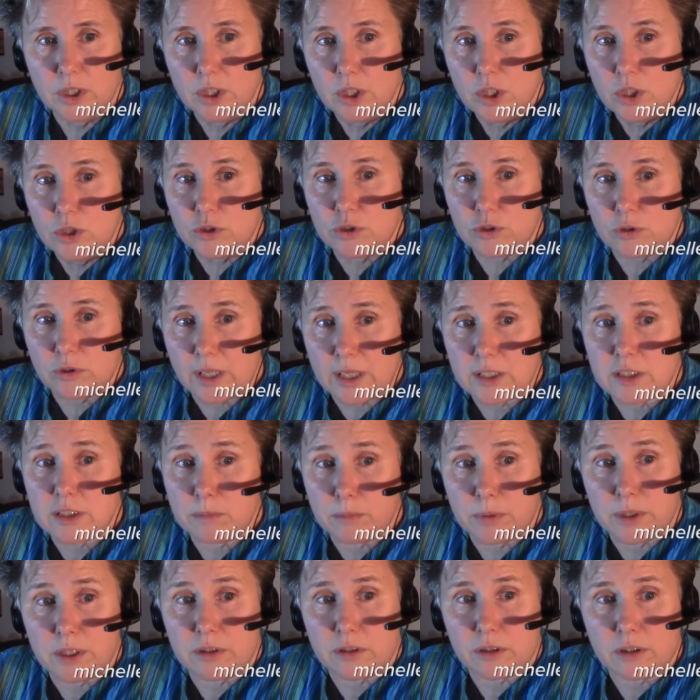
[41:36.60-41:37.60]
So that's a
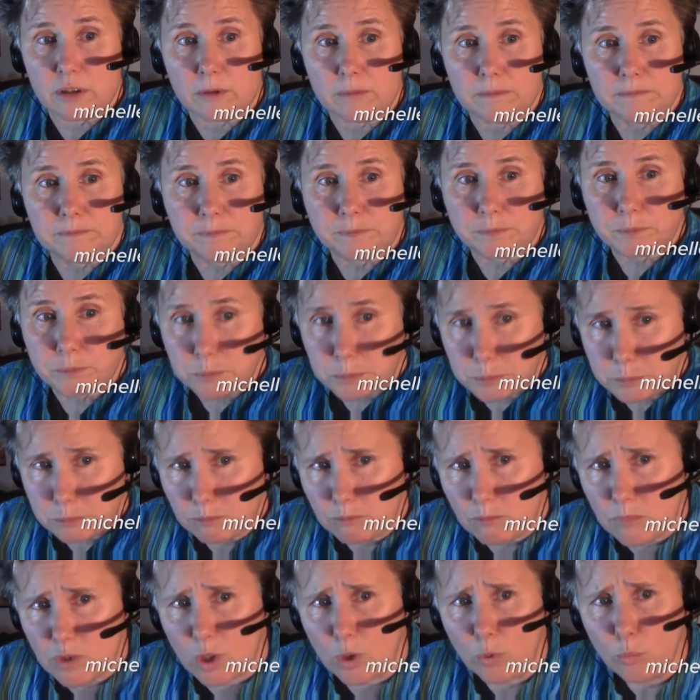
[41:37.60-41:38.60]
big deal.
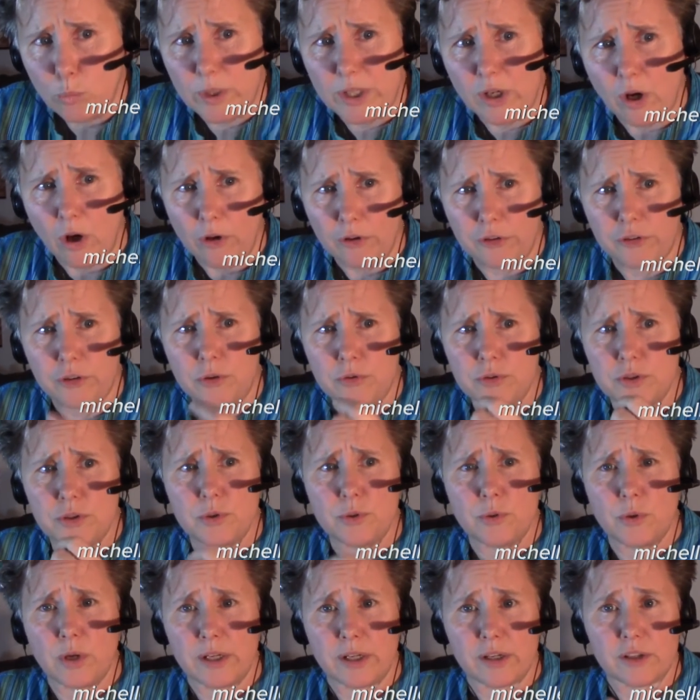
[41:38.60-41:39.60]
We also
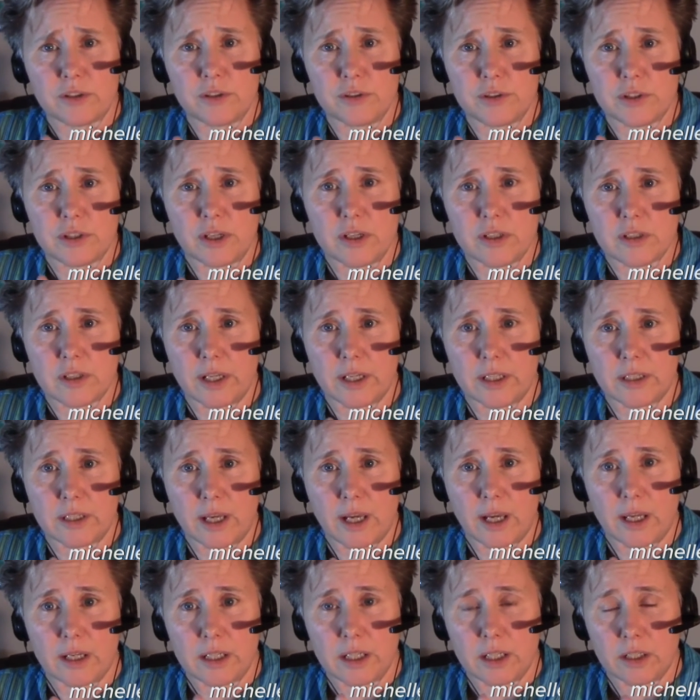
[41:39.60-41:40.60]
do an exercise like
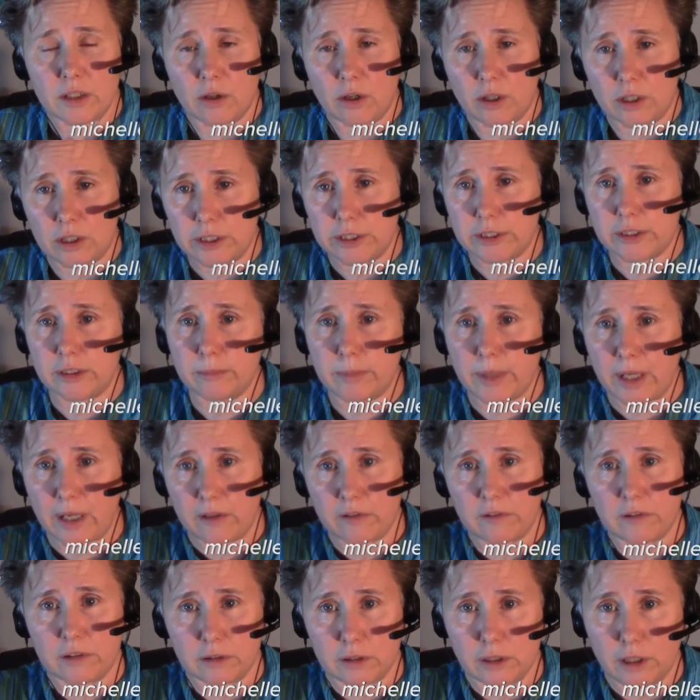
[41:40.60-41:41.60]
that in our Clear Path
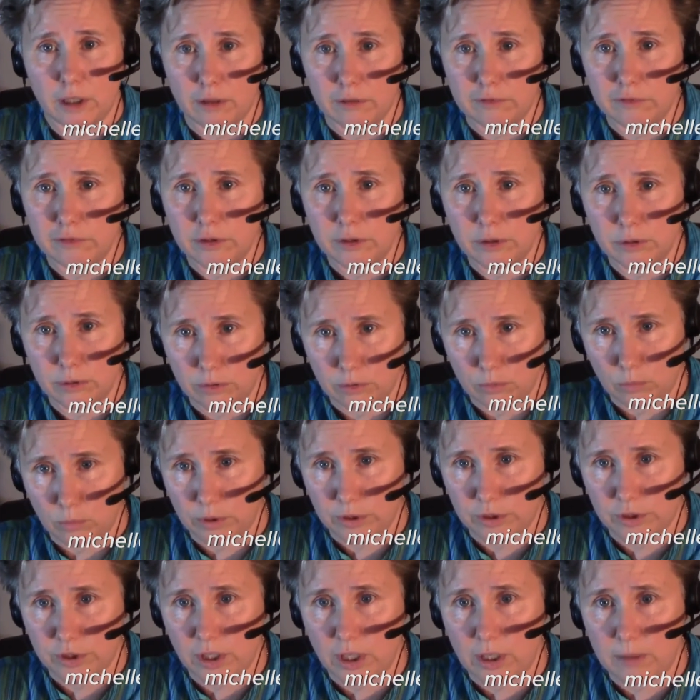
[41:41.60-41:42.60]
to Love
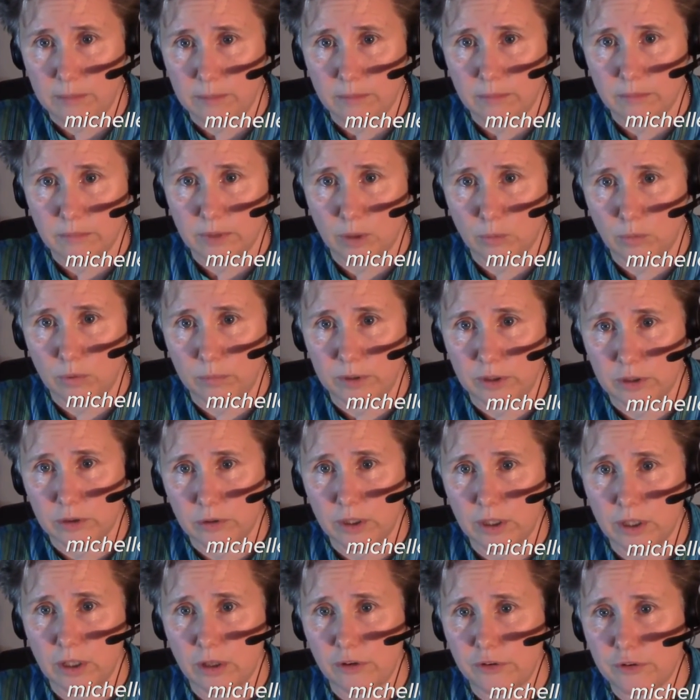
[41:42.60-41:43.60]
workshop that we'll be
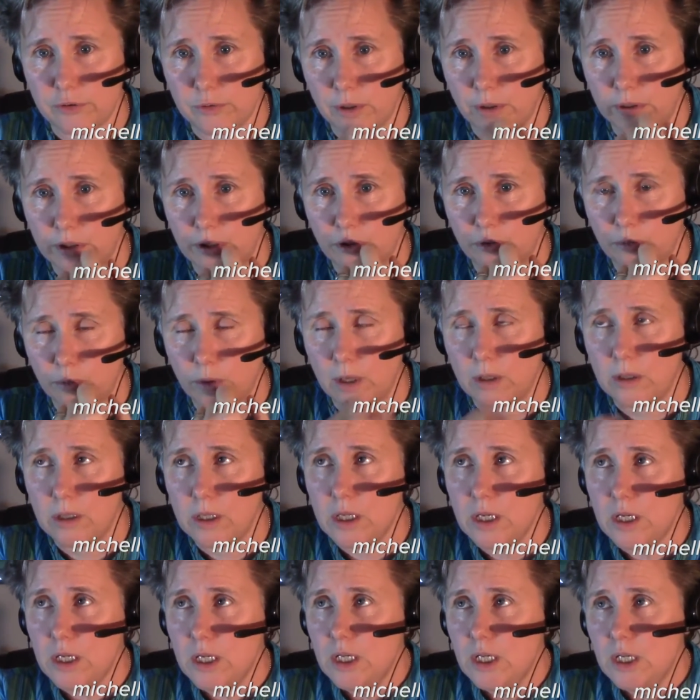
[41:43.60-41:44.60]
doing in Australia as well,
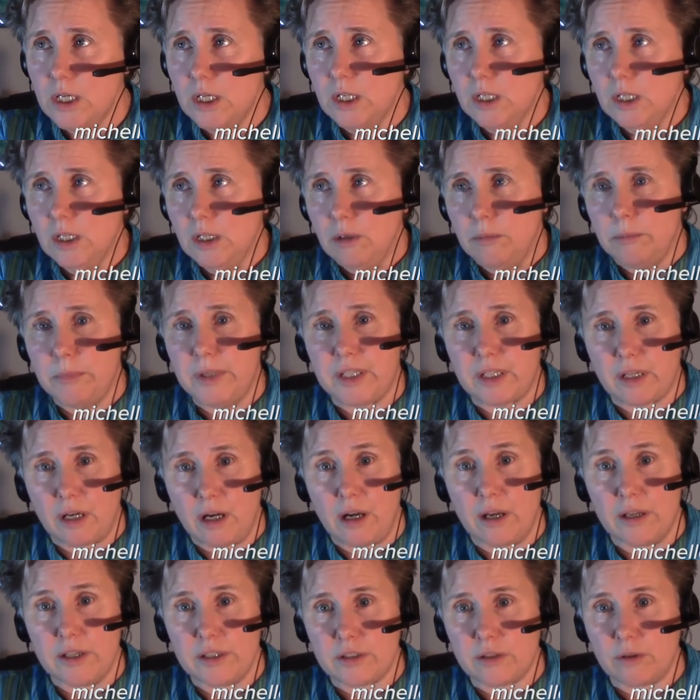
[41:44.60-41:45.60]

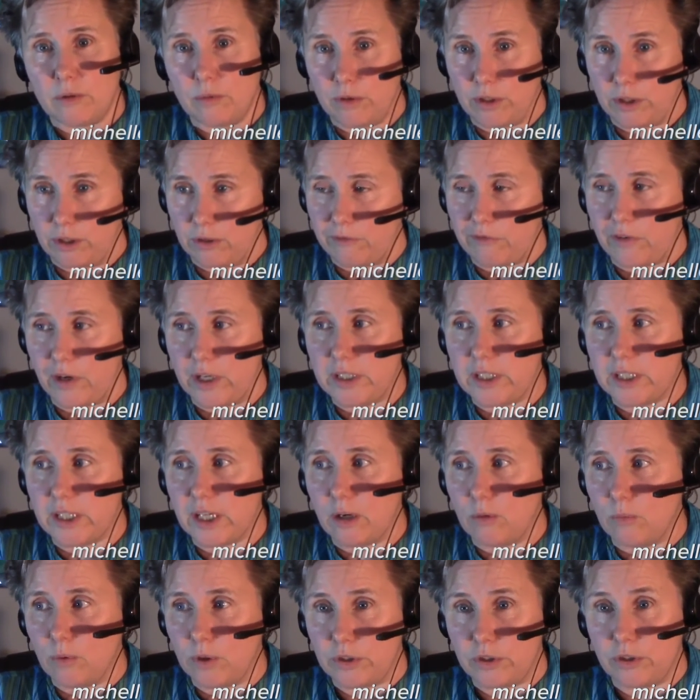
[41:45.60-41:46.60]
because finding
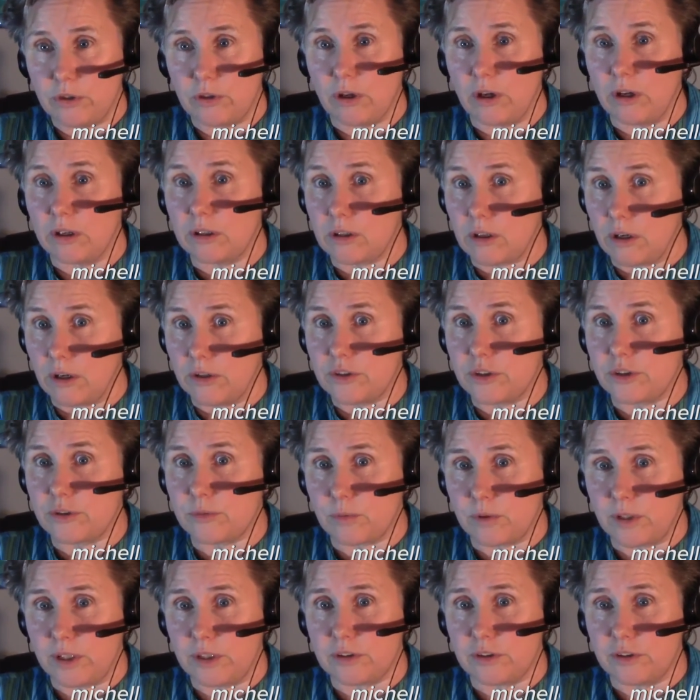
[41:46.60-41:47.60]
out what your unconscious
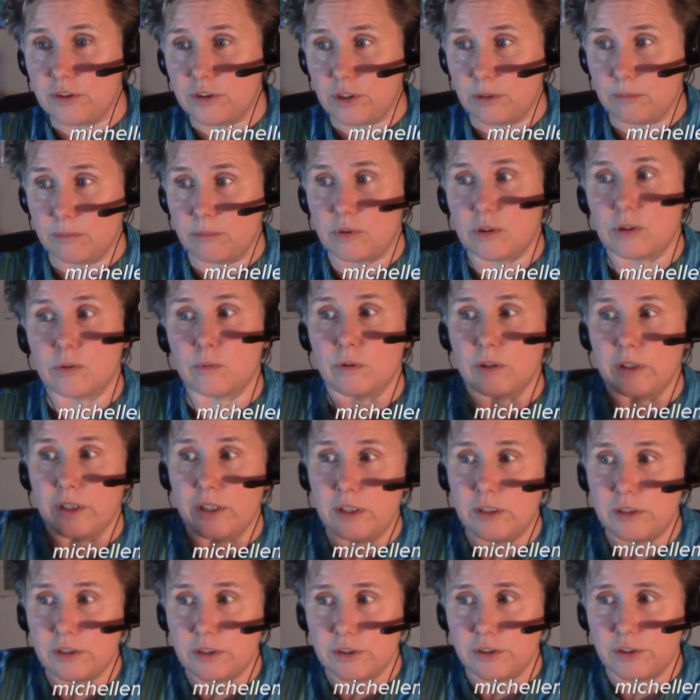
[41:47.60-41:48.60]
relationship to
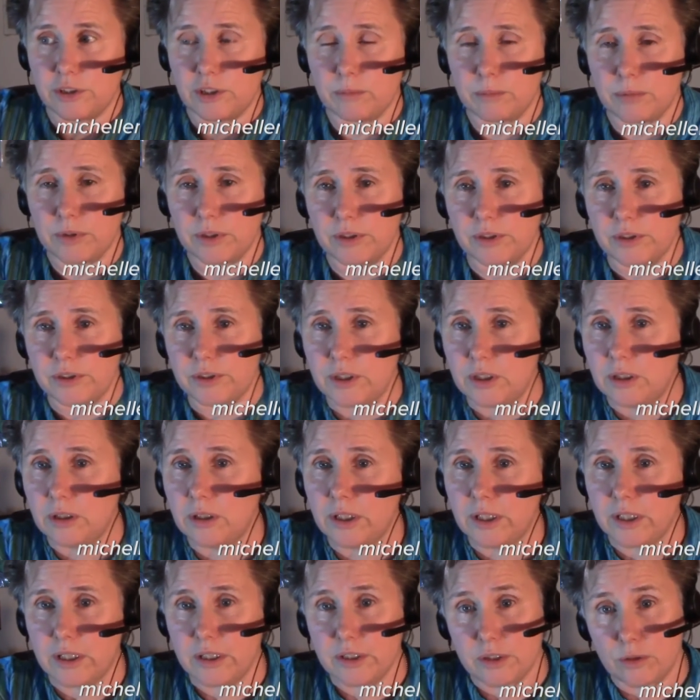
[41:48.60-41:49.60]
relationship is
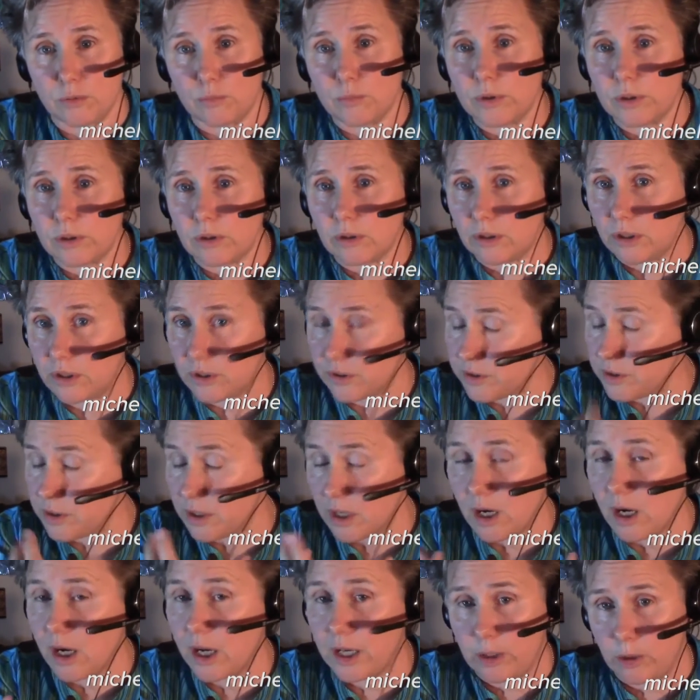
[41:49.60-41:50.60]

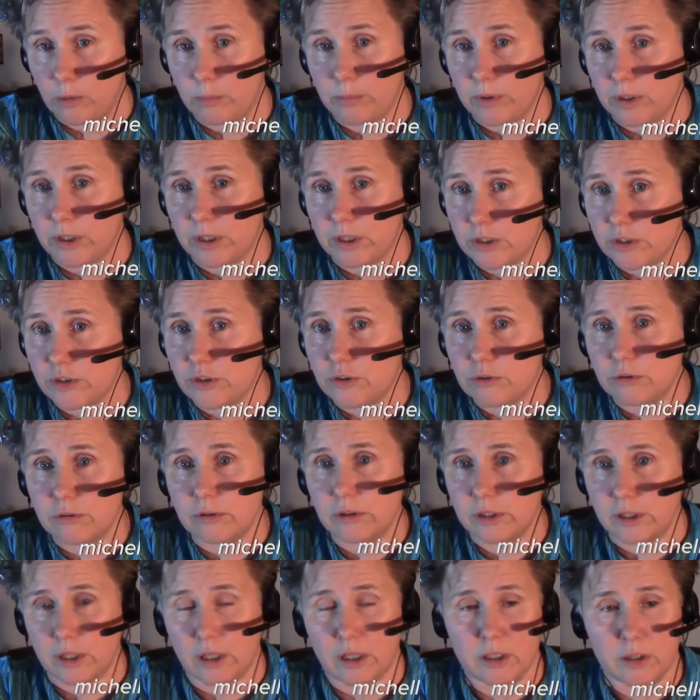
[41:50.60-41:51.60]
eye-opening. It's
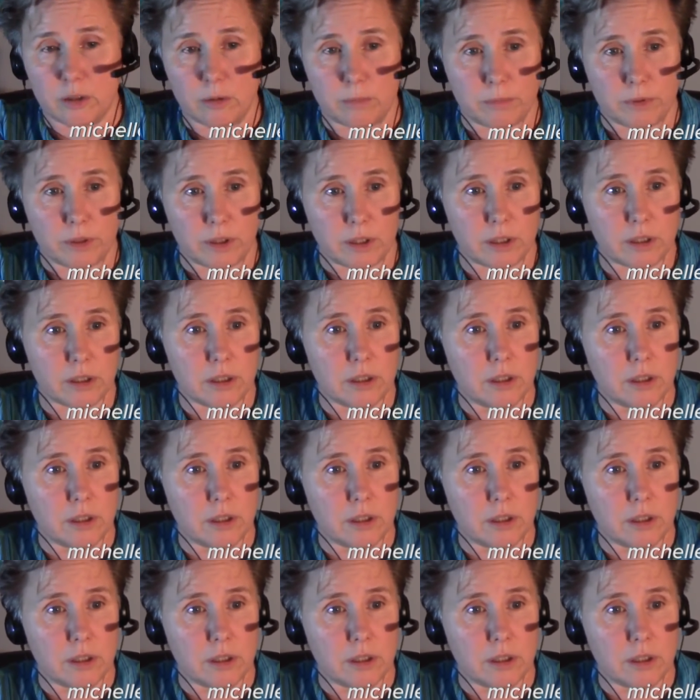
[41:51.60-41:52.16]
truly eye-opening.